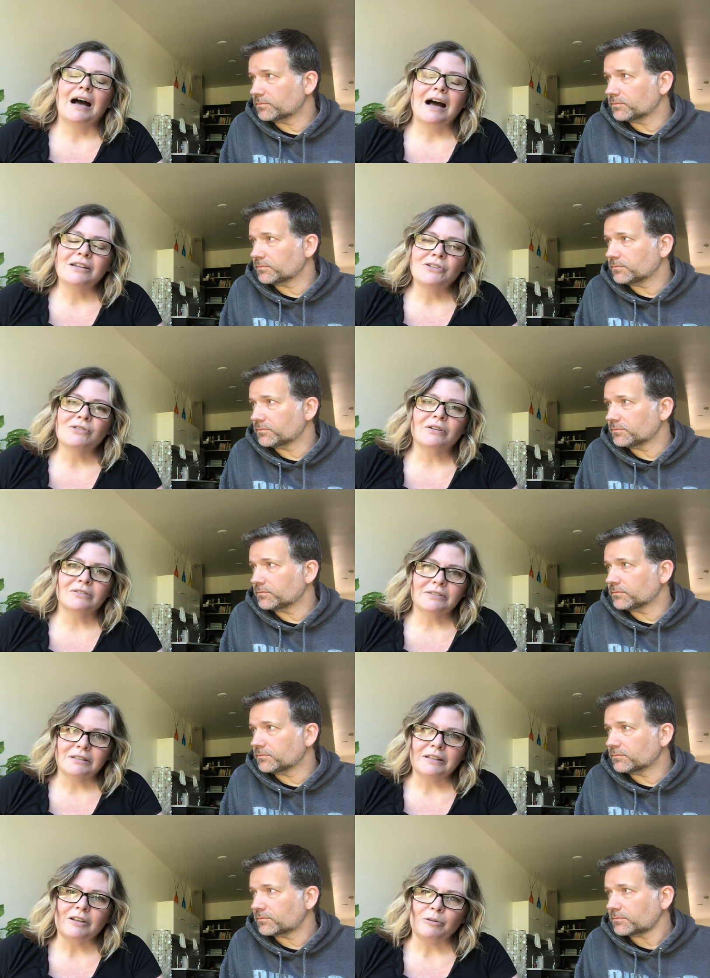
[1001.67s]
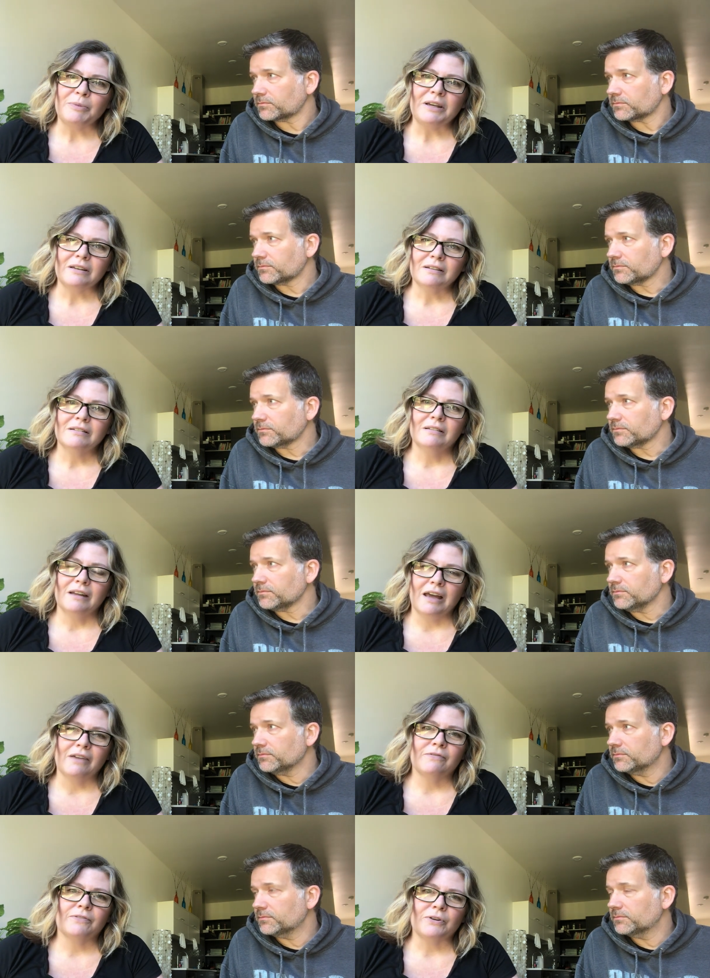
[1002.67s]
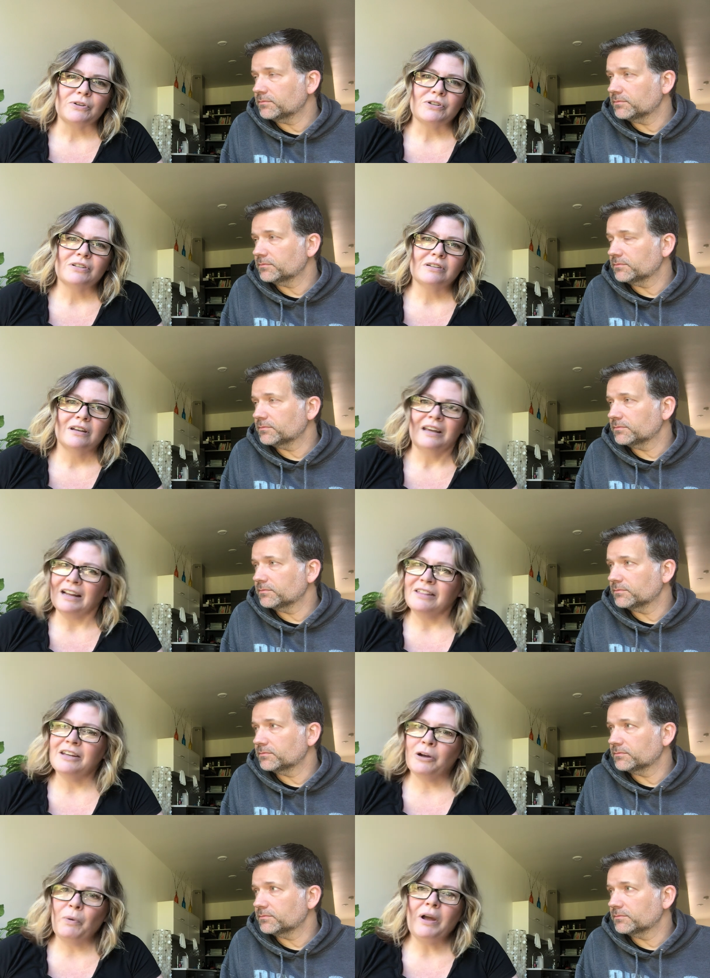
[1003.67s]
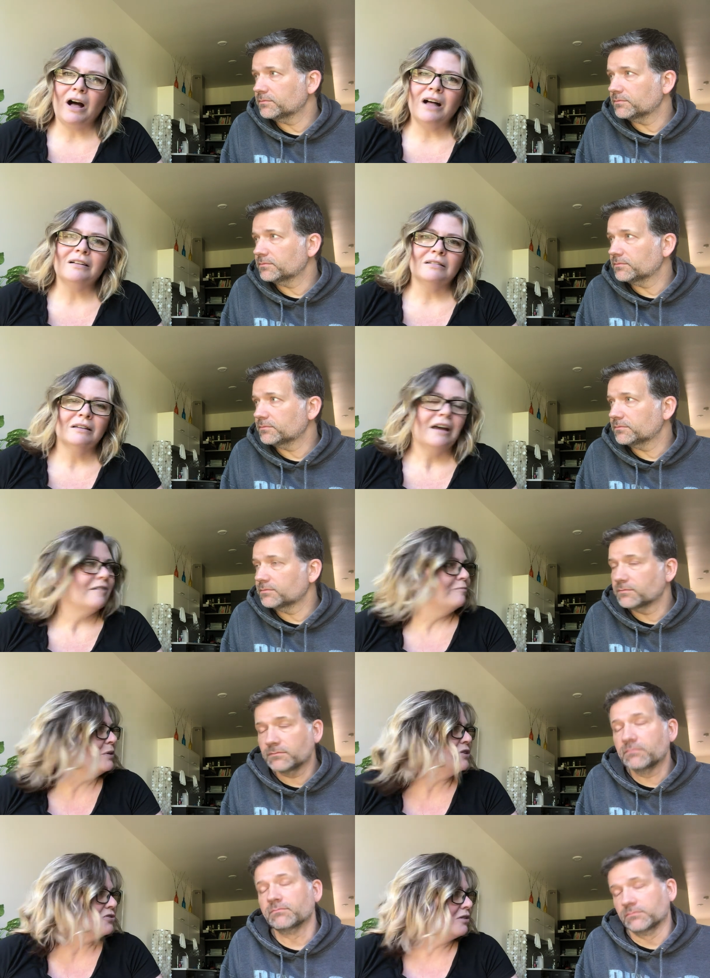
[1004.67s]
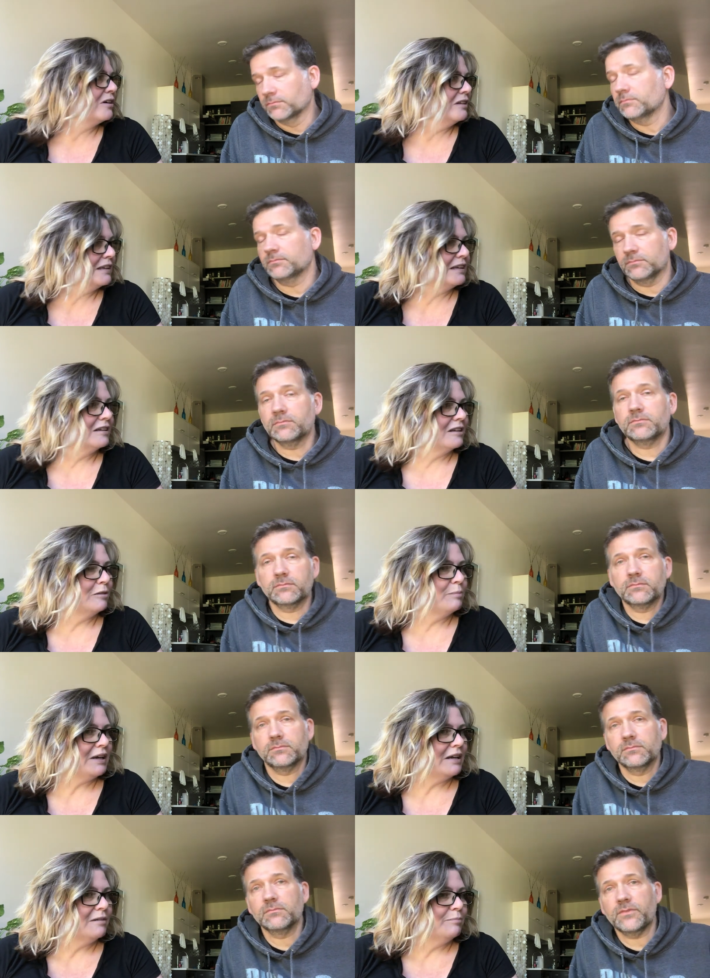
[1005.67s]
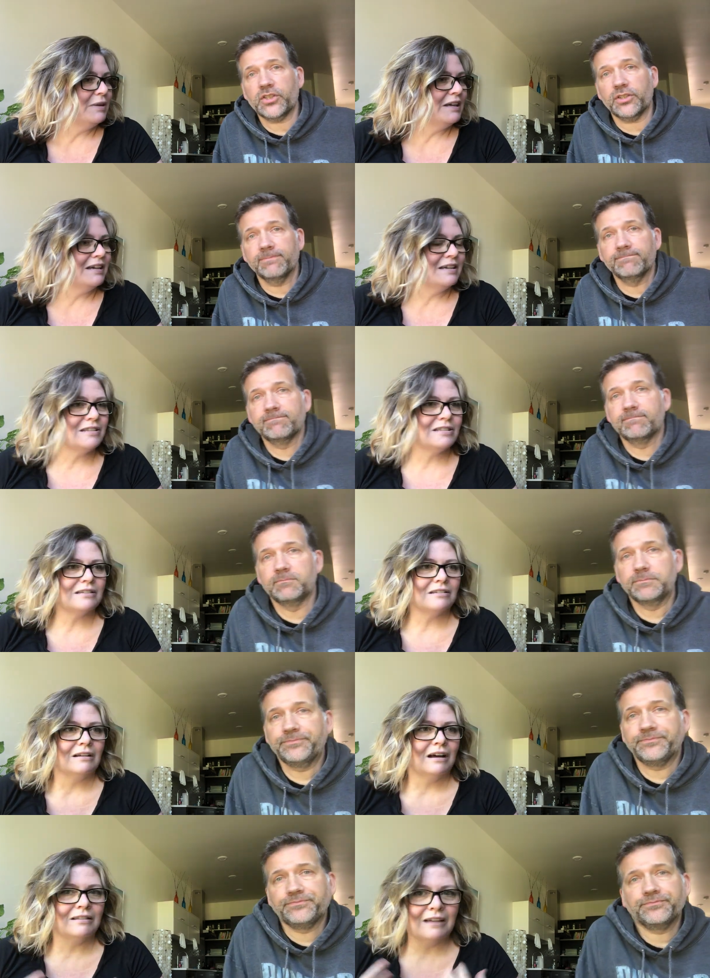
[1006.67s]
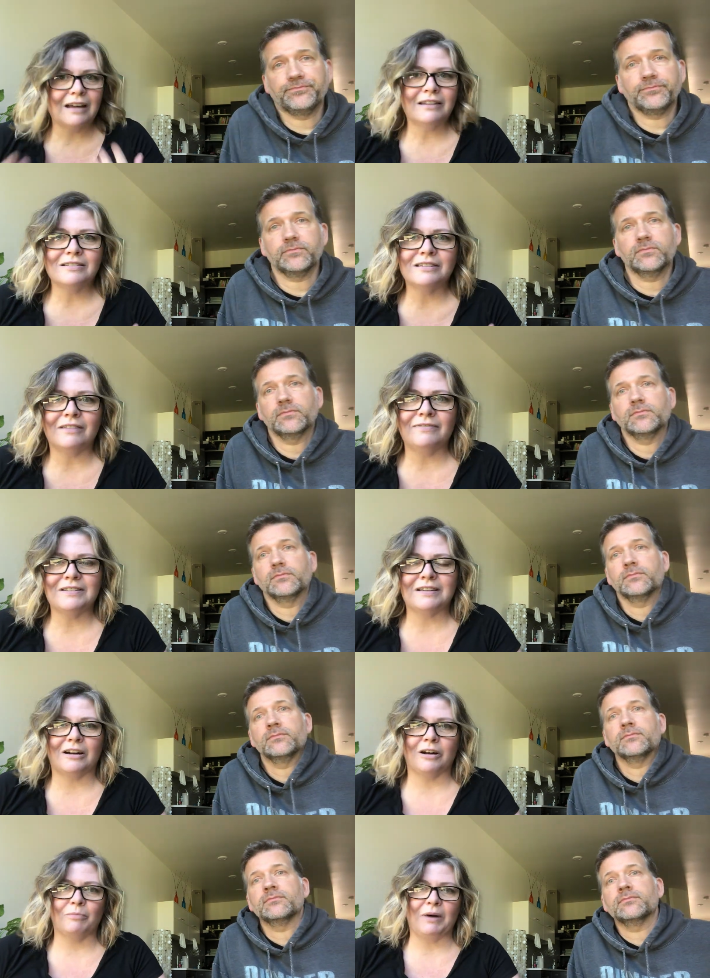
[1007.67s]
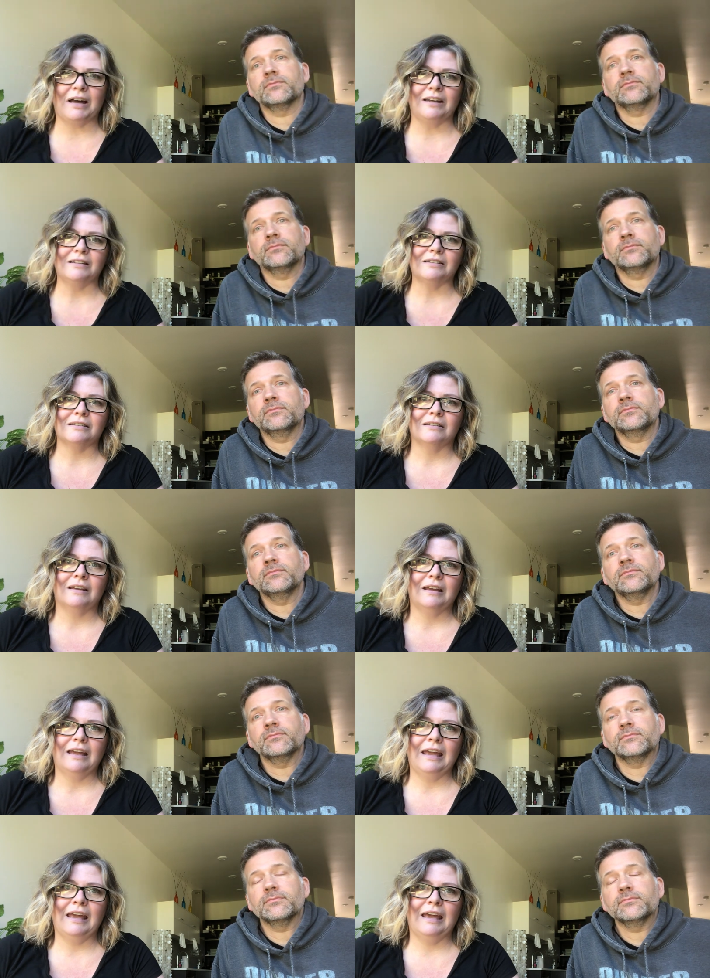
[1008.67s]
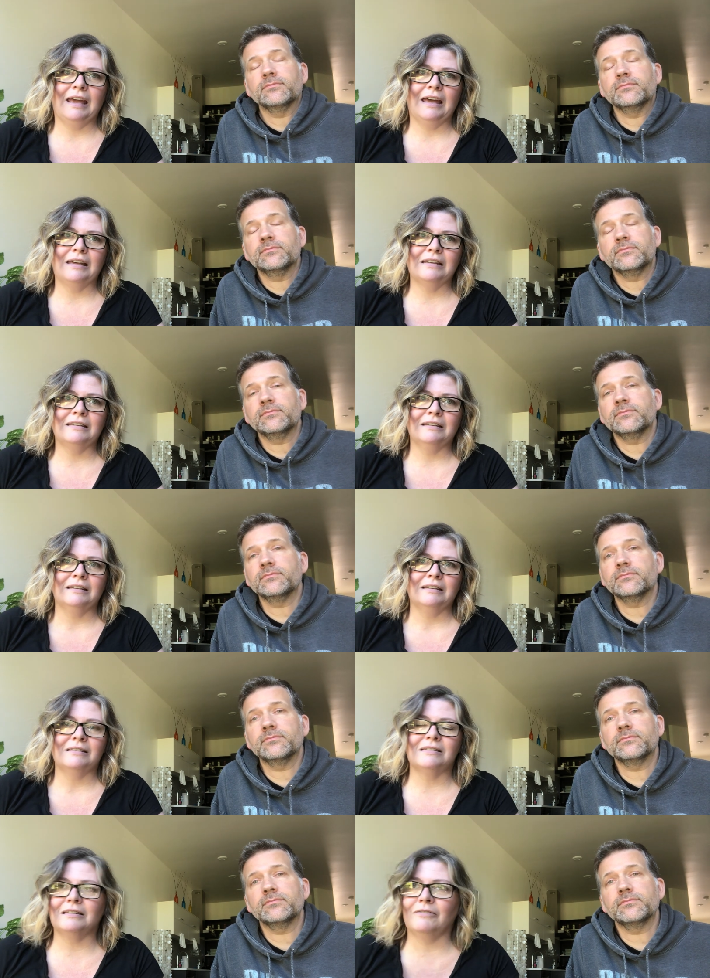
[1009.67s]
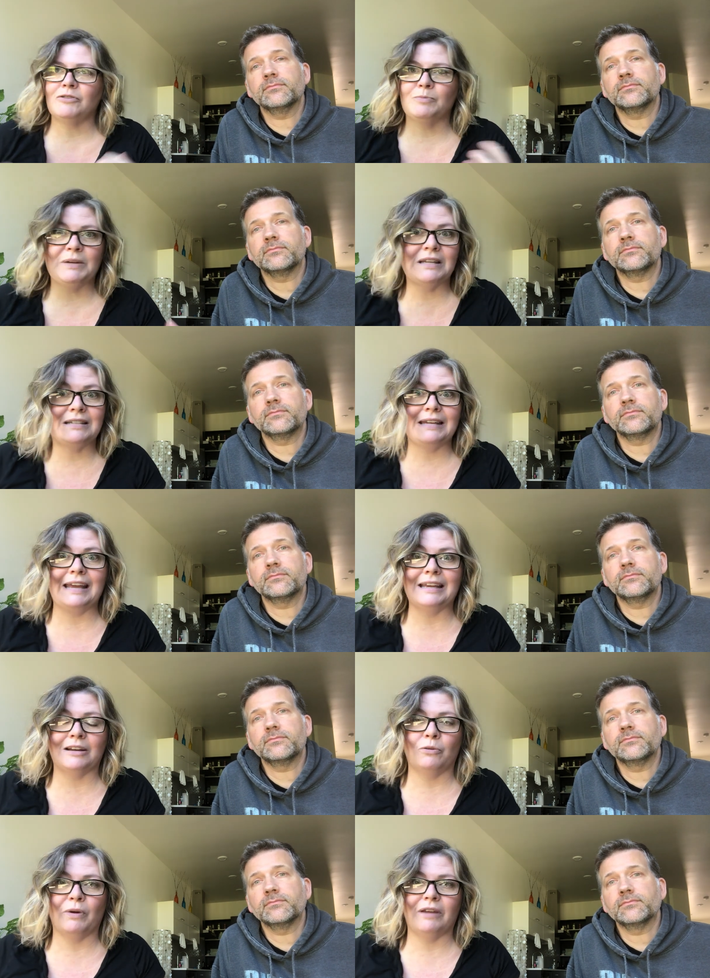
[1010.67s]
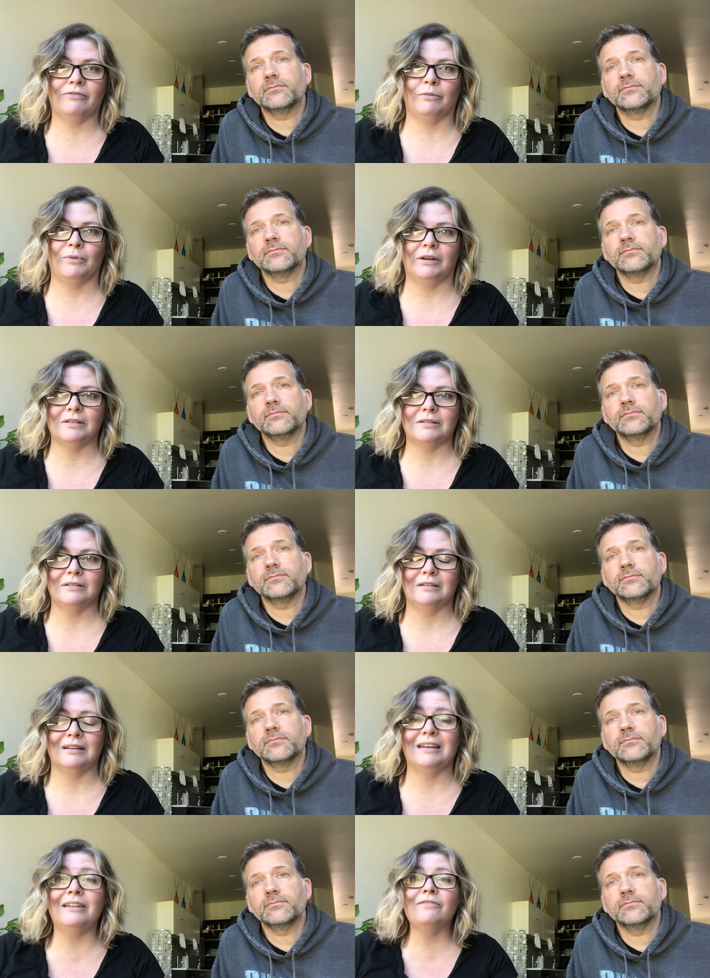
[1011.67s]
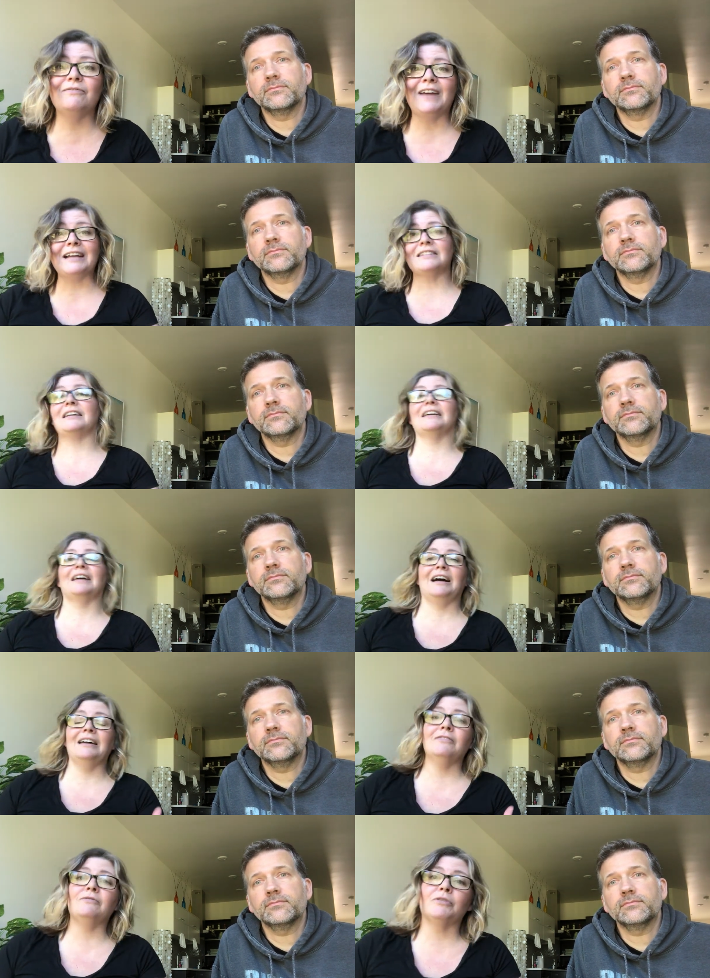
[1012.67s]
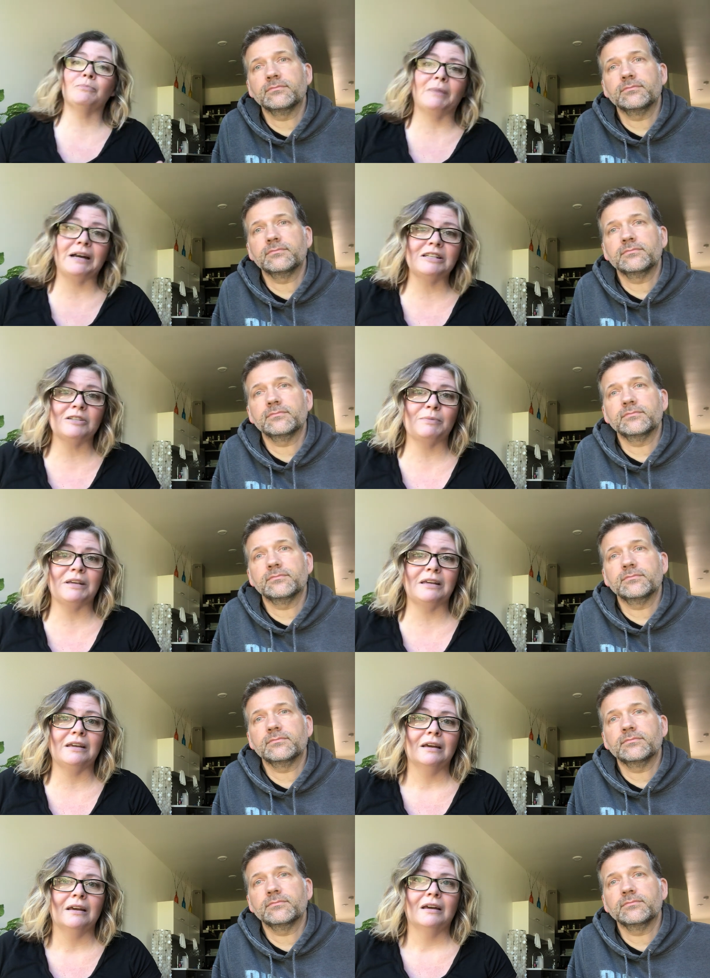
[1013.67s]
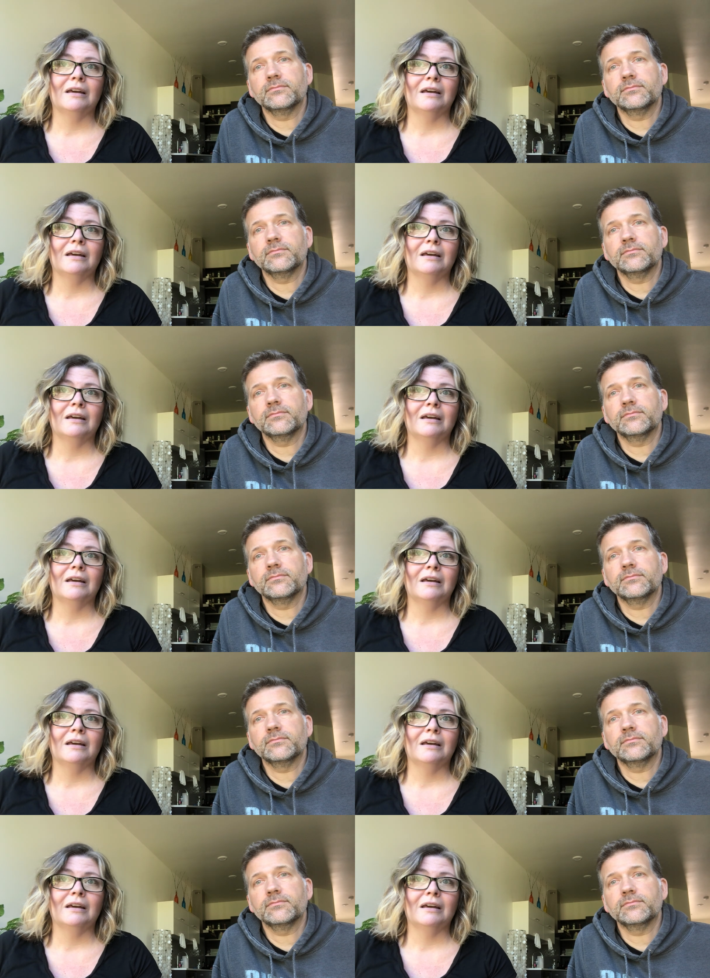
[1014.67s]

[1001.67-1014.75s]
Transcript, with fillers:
Speaker 1: I struggled a little bit at first, and I think we all have been struggling a little bit sure. because a lot of stuff is on our minds and stuff is being taken away from us. And in fact, it kind of reminds me